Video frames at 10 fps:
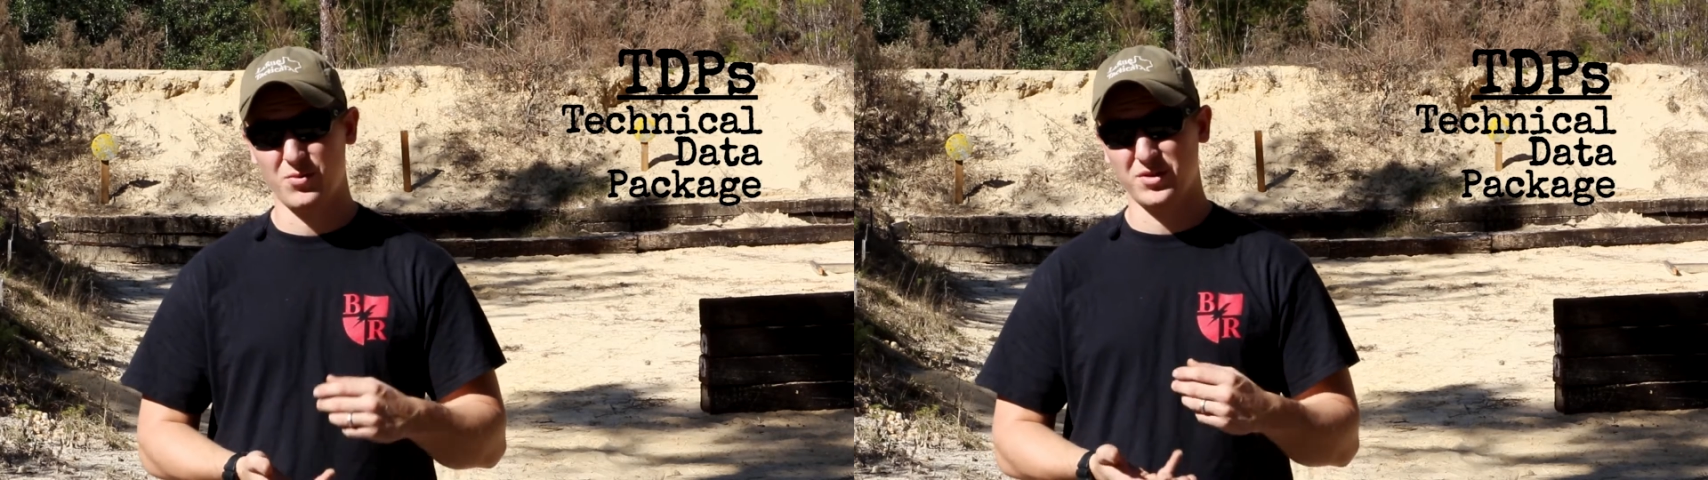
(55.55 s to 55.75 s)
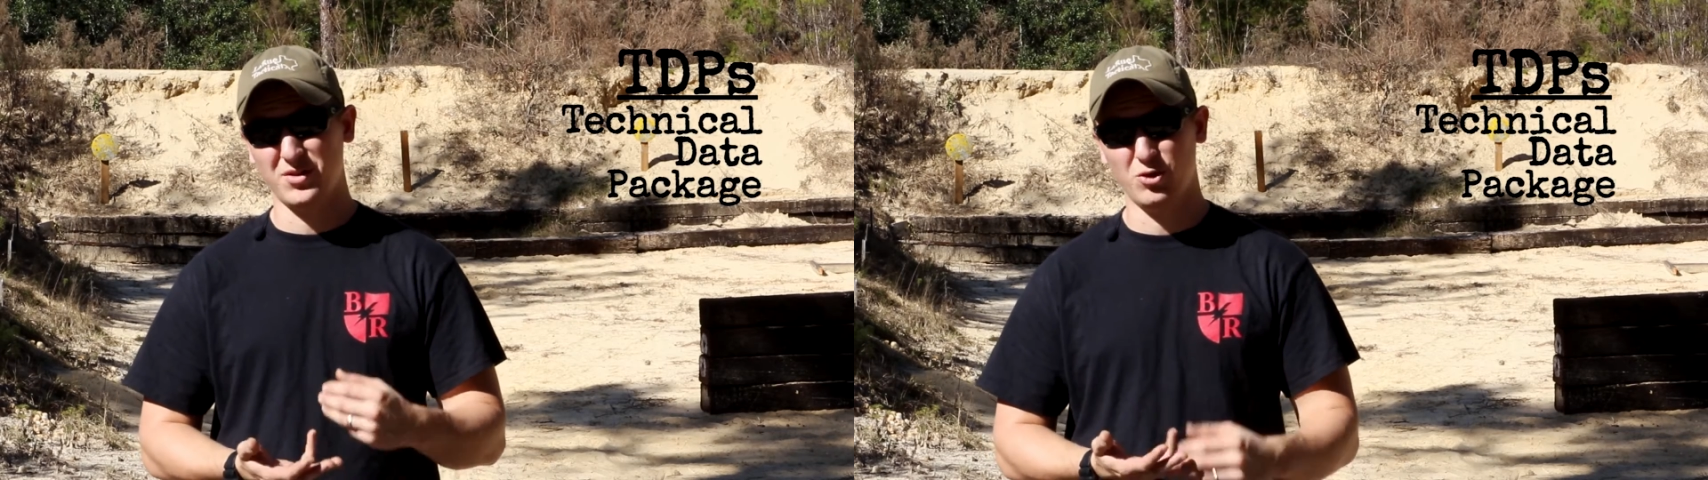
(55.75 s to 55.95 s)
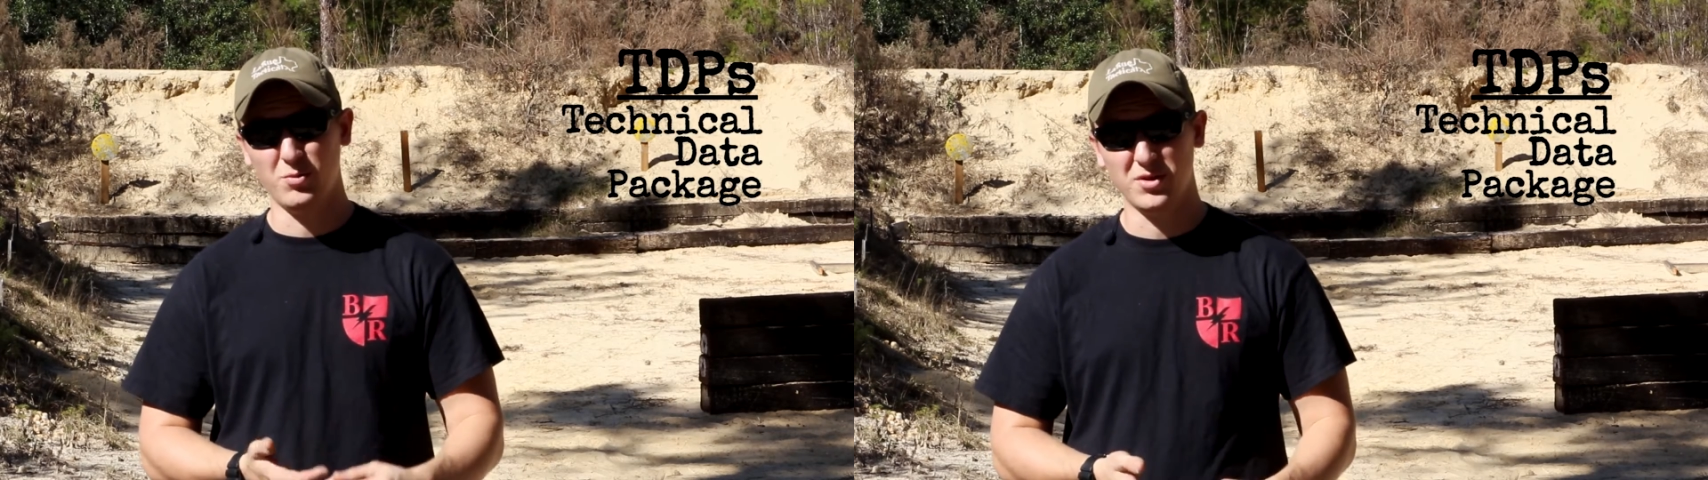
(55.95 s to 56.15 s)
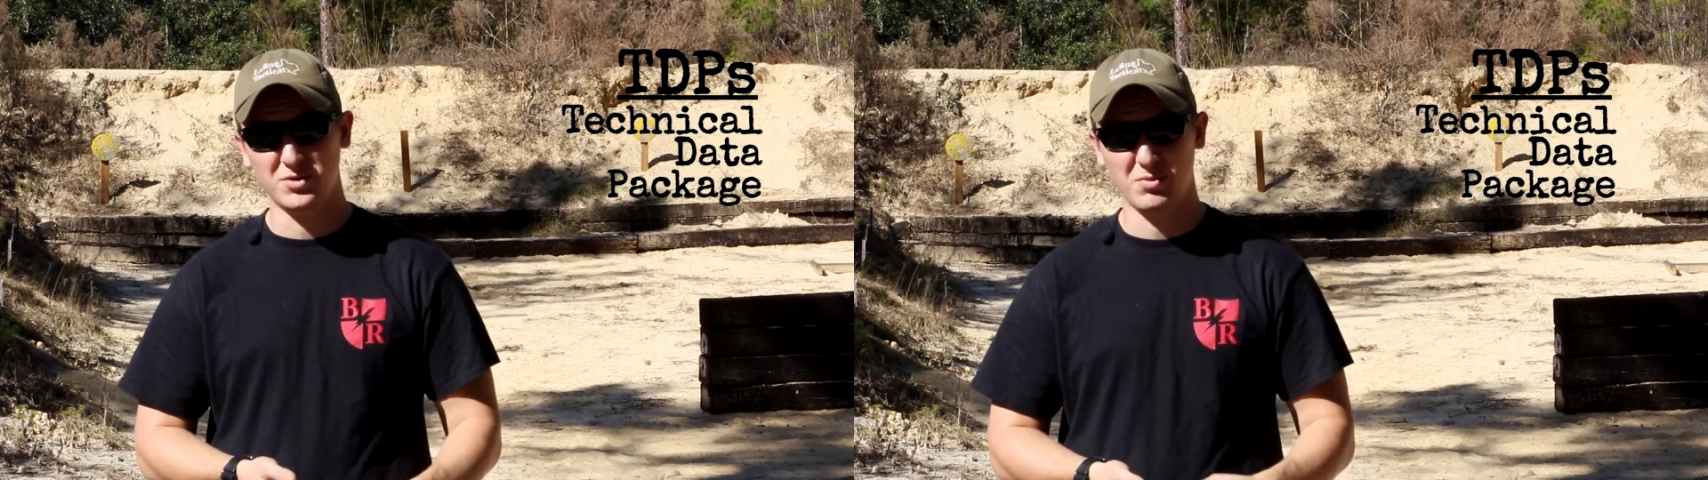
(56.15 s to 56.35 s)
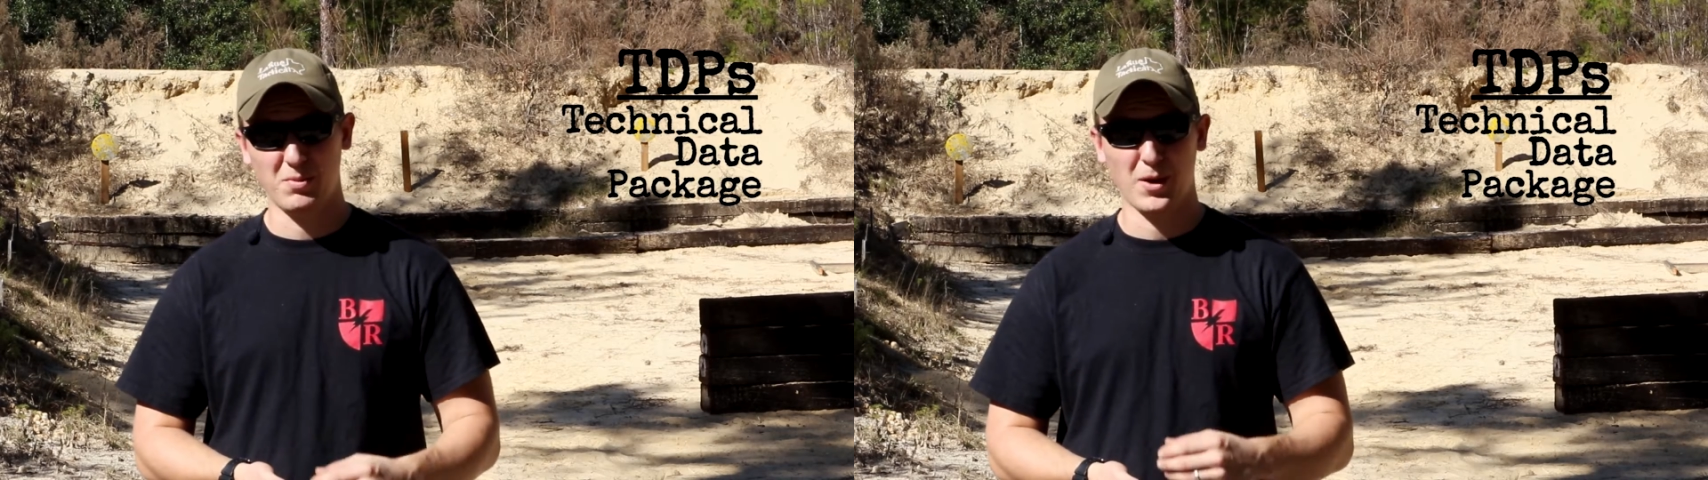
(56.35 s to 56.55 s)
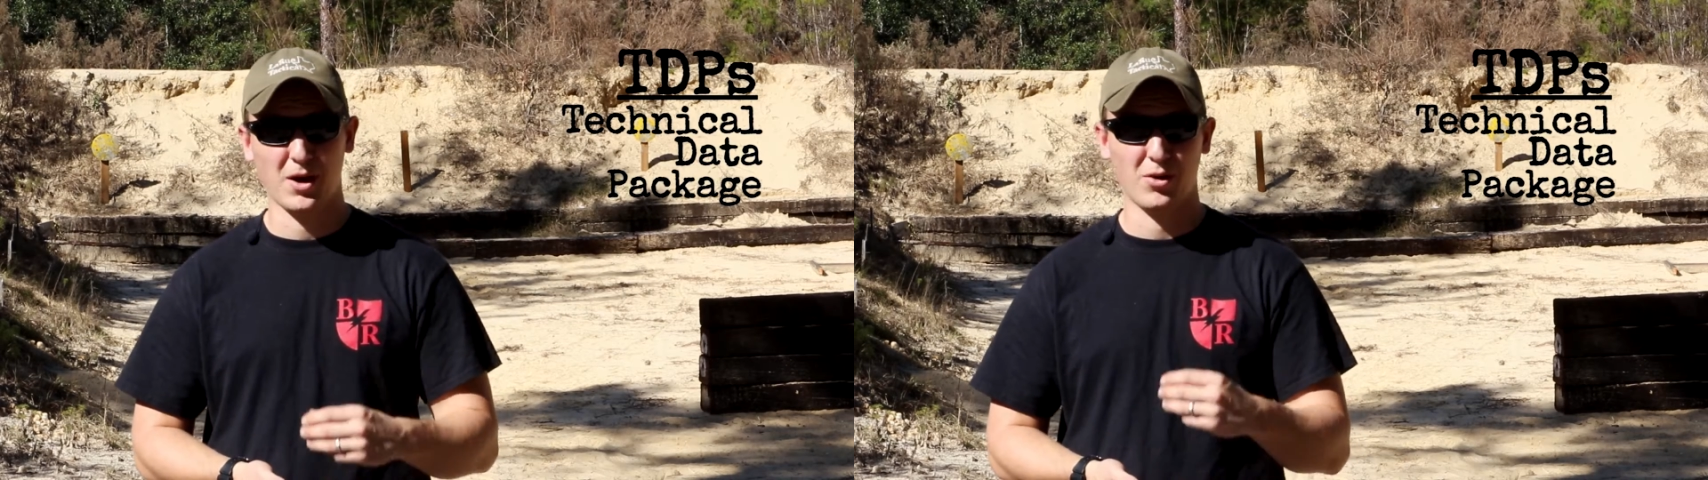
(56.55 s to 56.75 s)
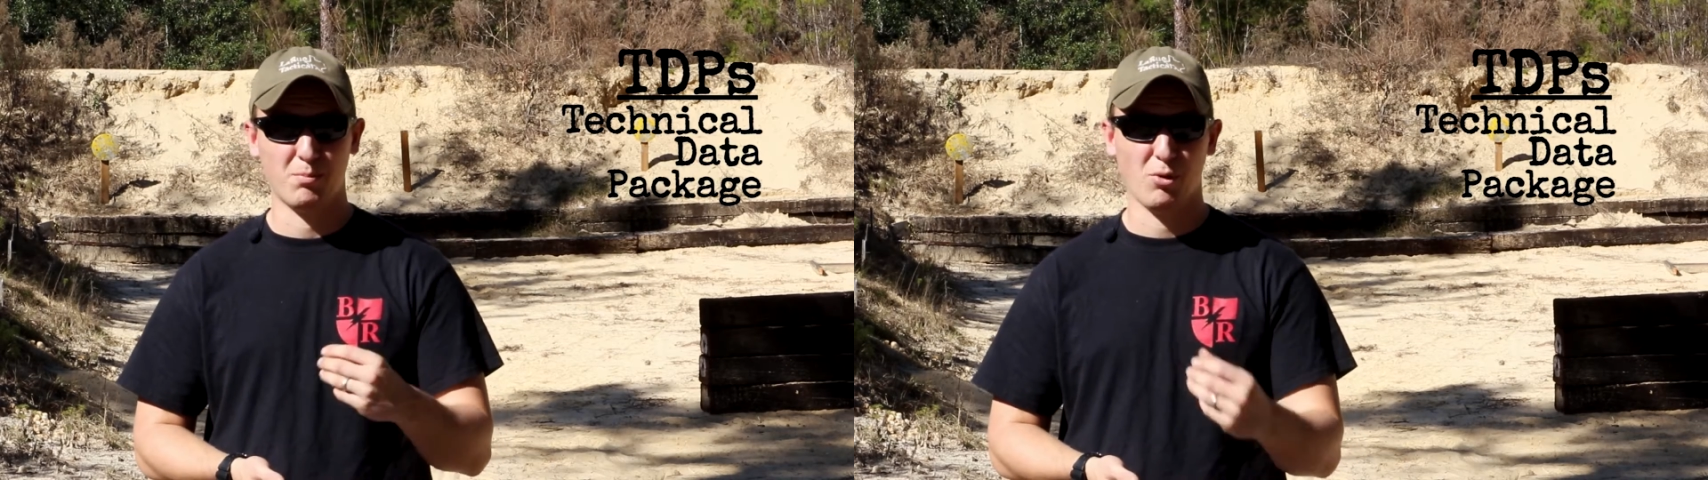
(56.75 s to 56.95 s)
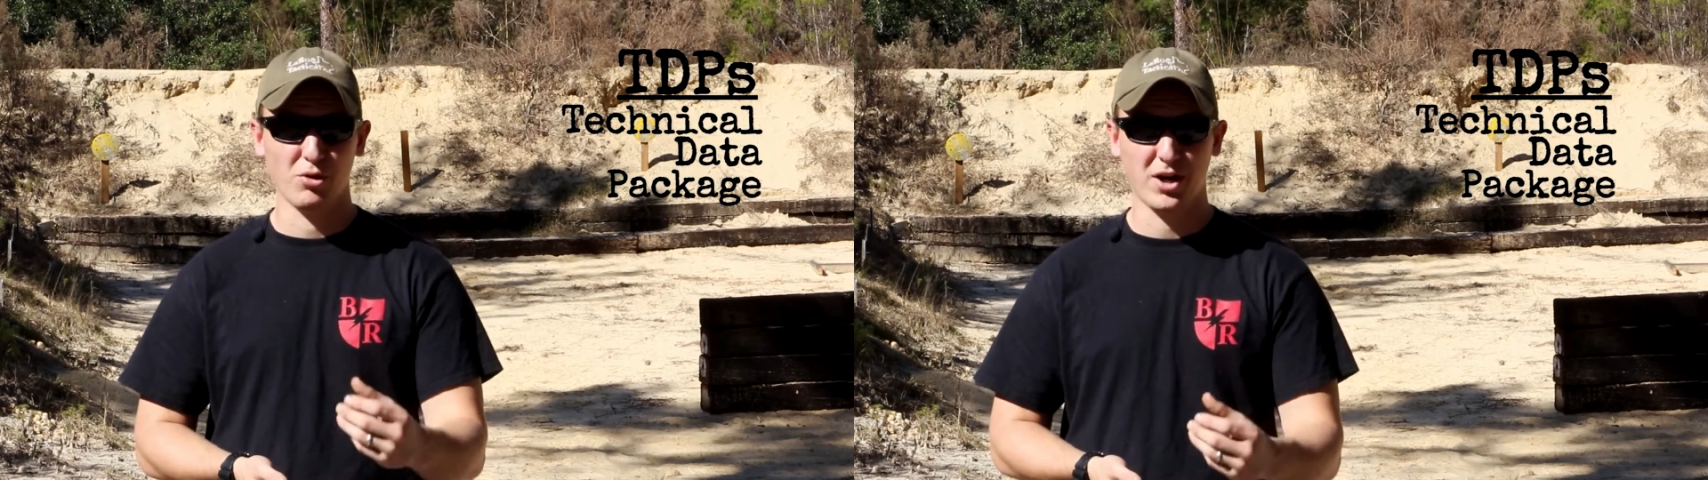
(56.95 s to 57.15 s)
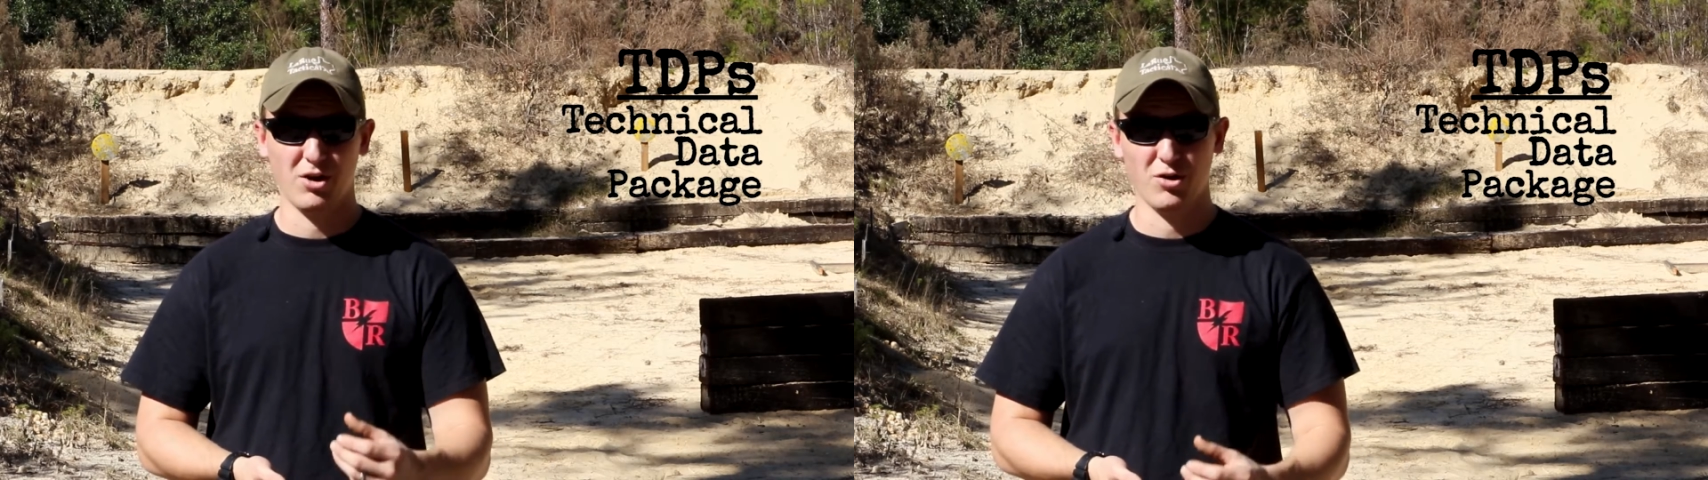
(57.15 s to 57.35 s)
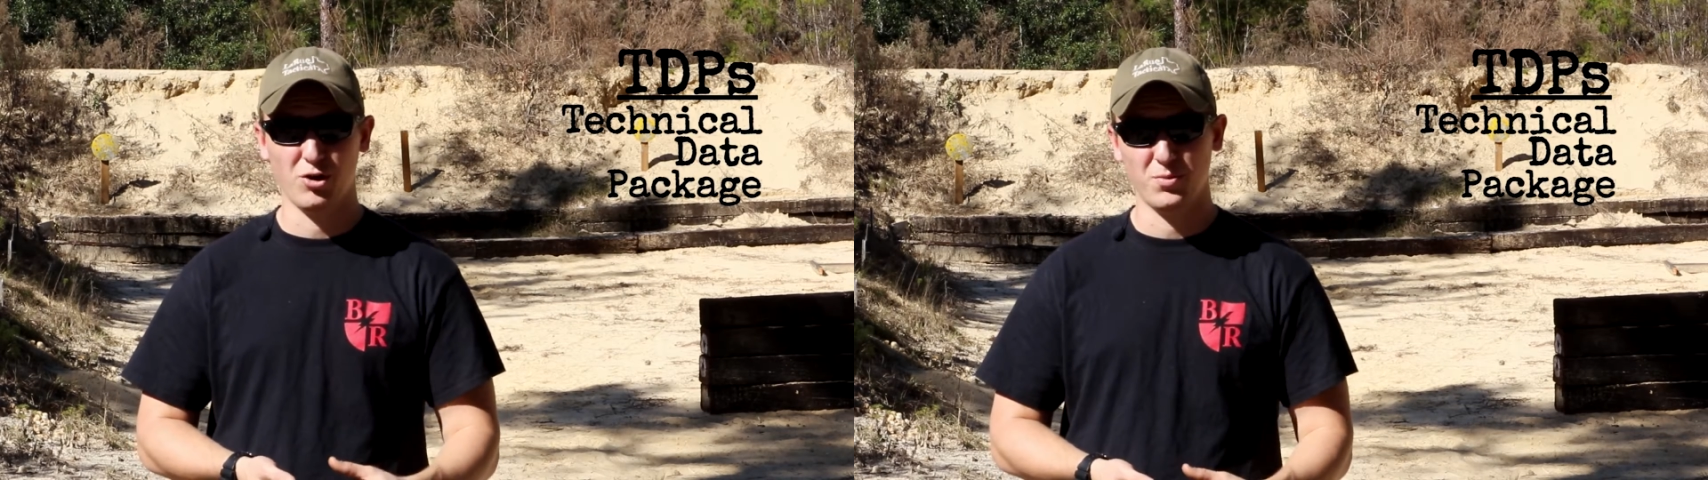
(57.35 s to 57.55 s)
what the aluminum should be made out of, the bolt
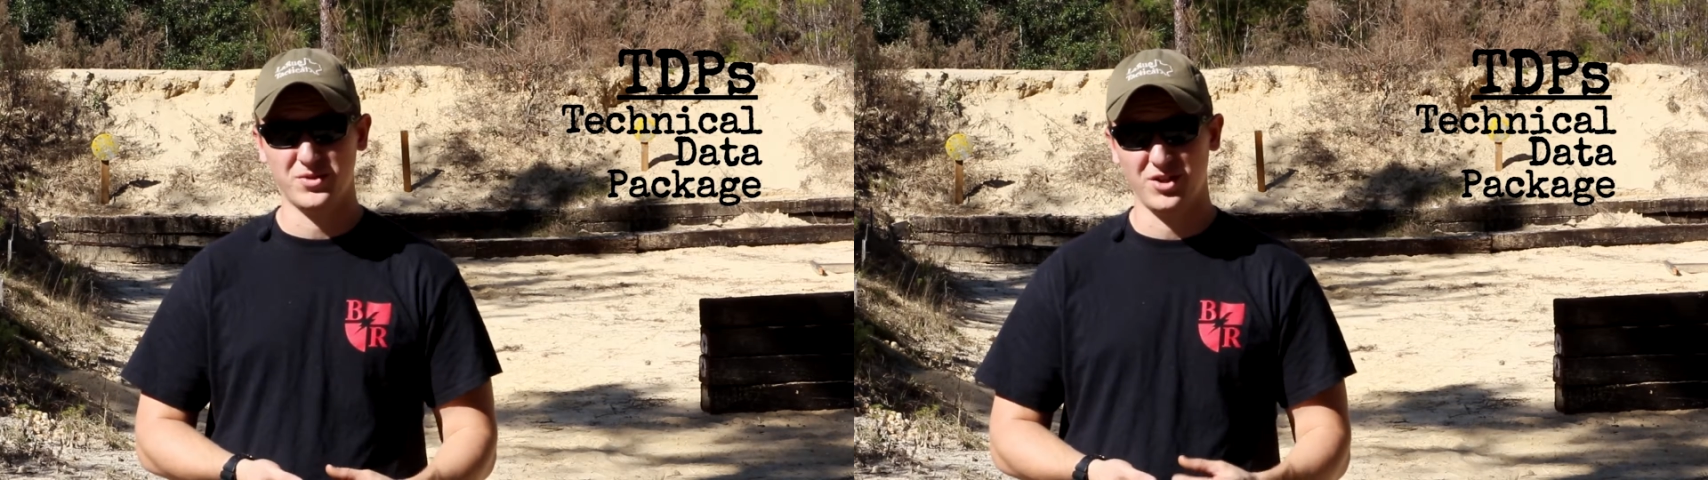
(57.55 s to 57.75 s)
carrier groups,